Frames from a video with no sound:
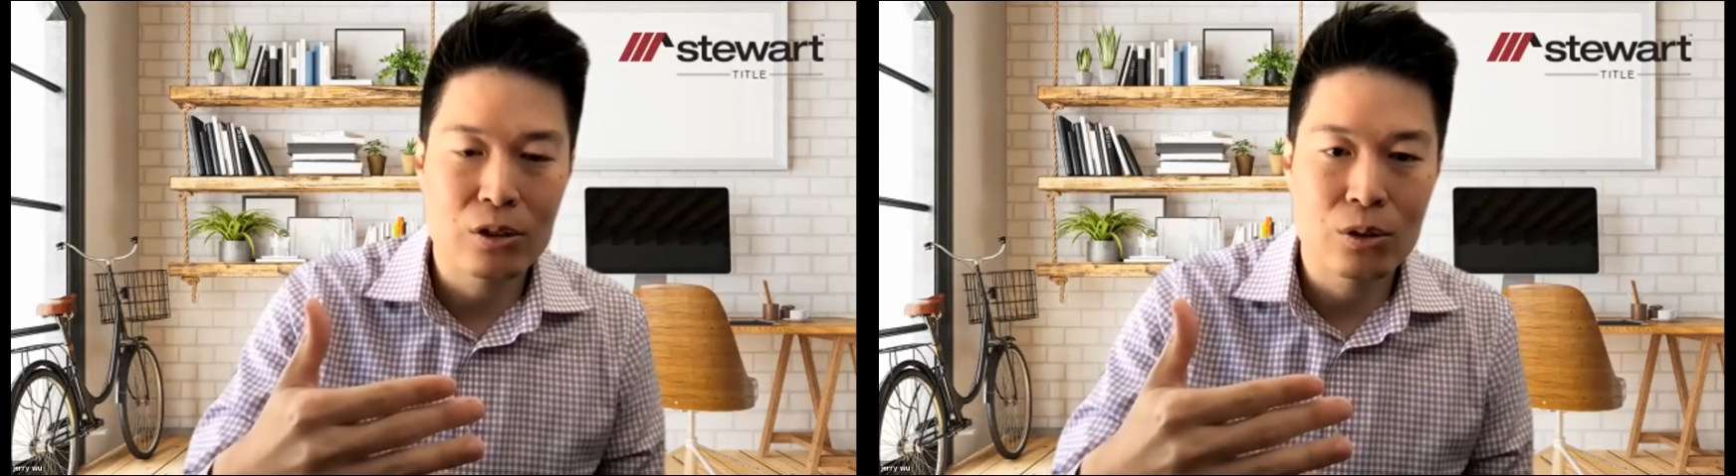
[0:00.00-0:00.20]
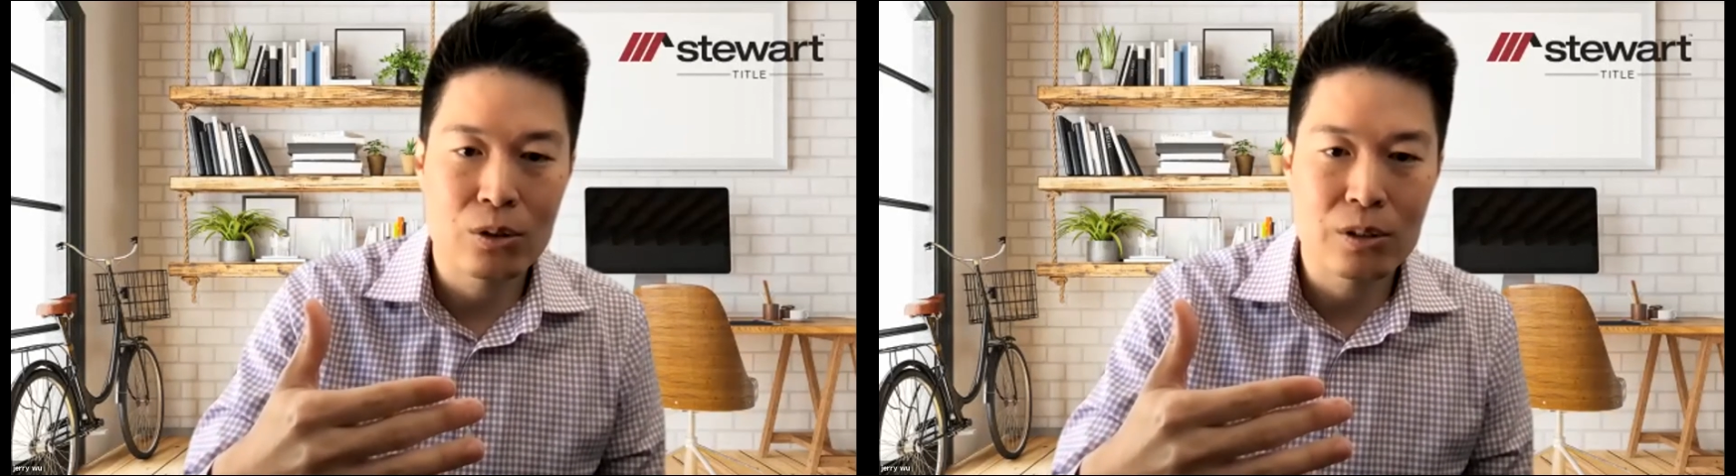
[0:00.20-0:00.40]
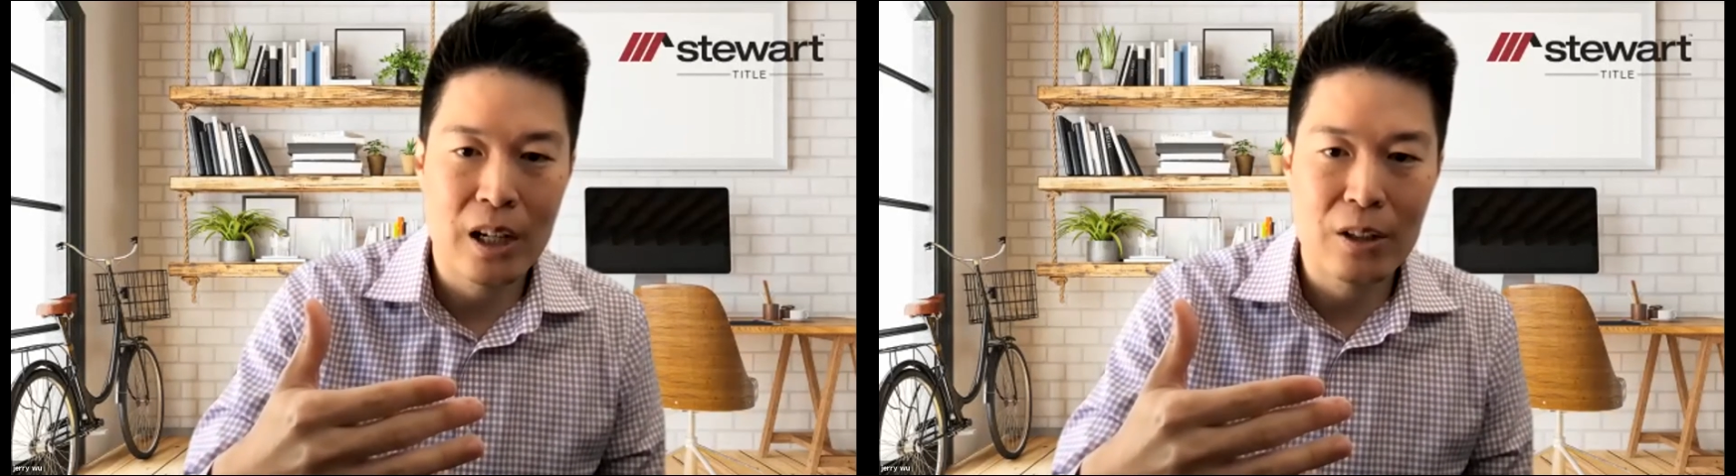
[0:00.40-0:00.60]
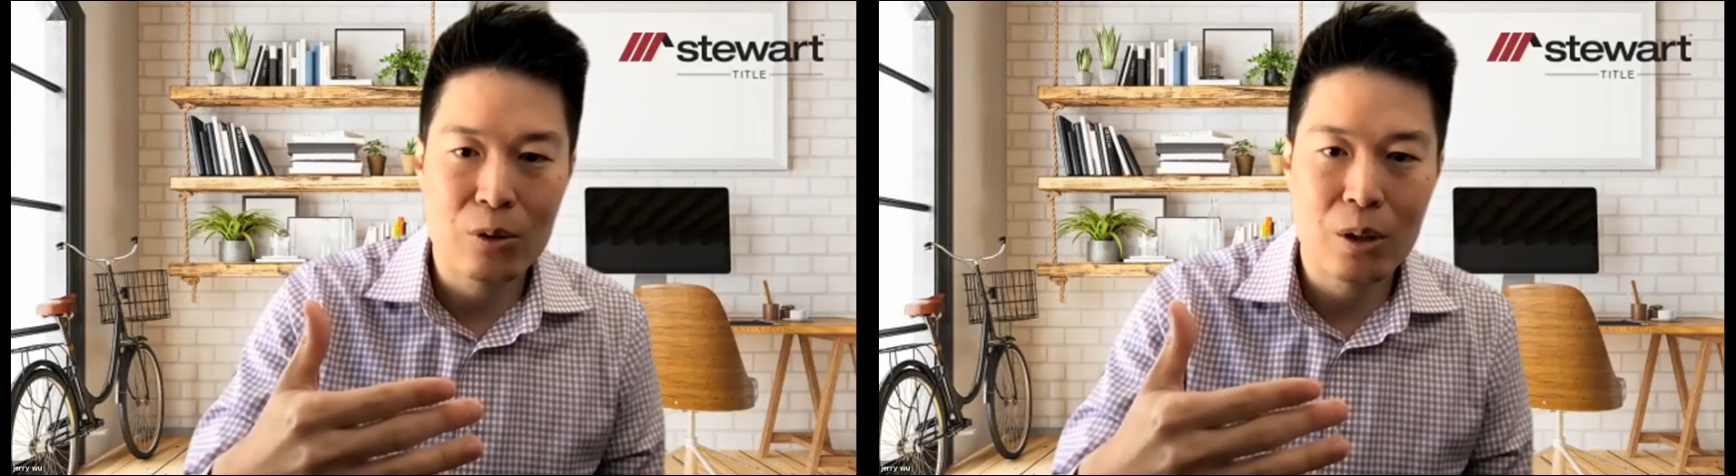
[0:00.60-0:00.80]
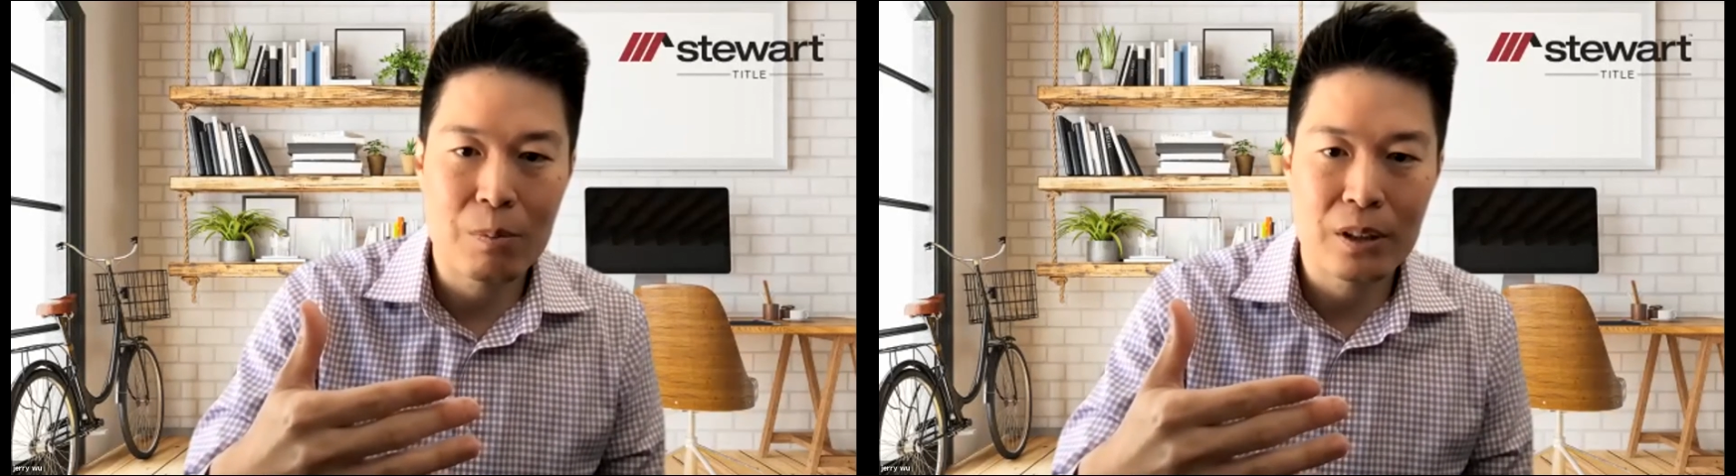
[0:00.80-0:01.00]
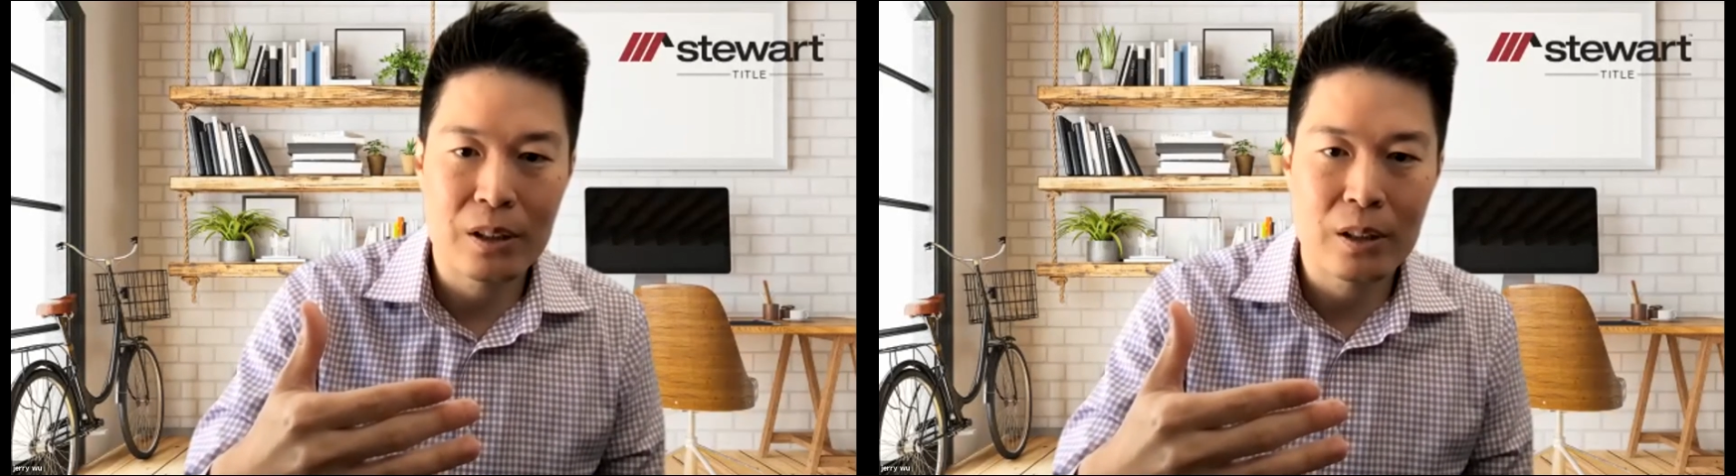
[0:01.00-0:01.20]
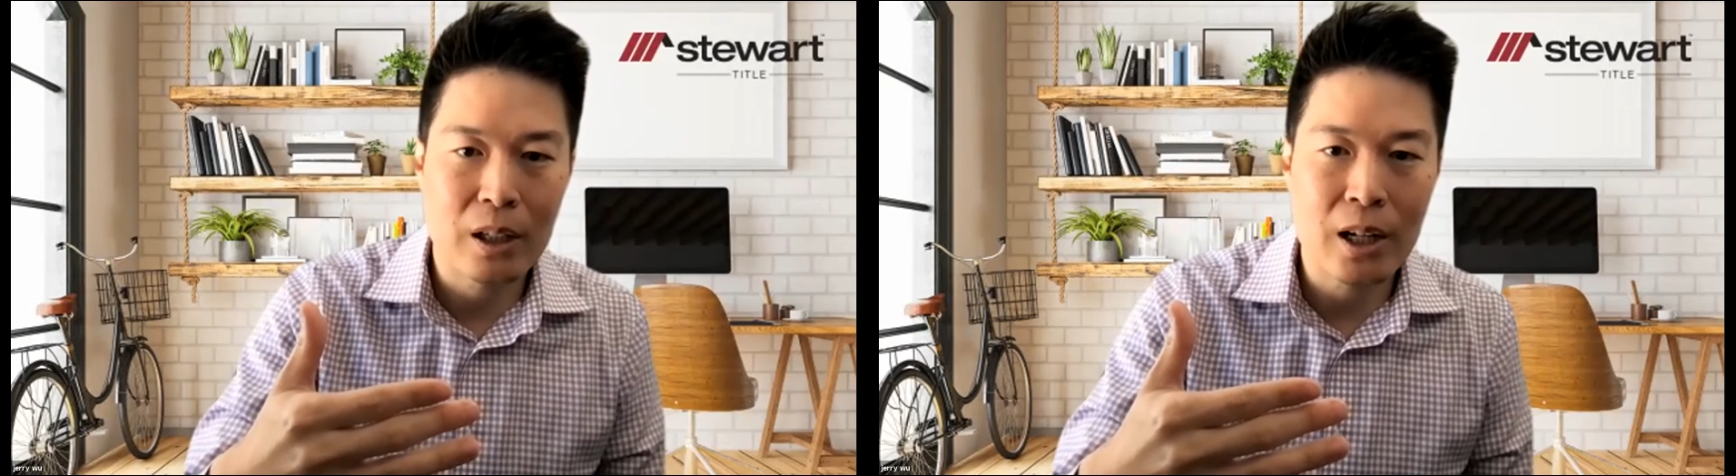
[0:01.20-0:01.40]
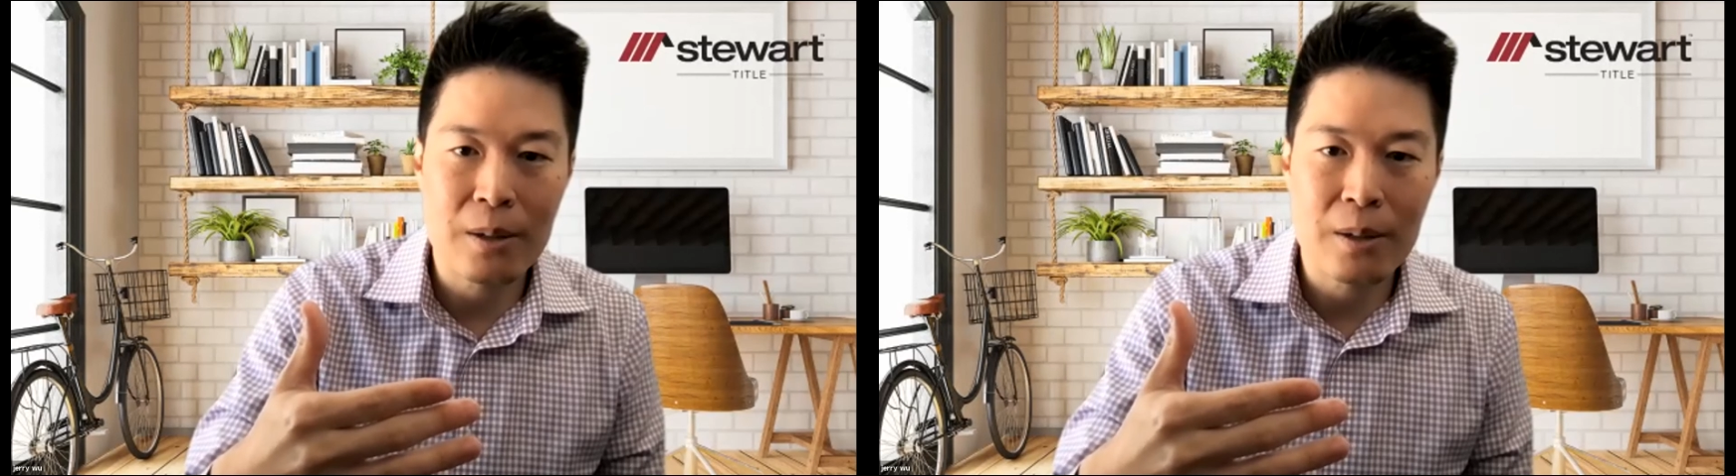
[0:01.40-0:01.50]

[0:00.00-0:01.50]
your title company,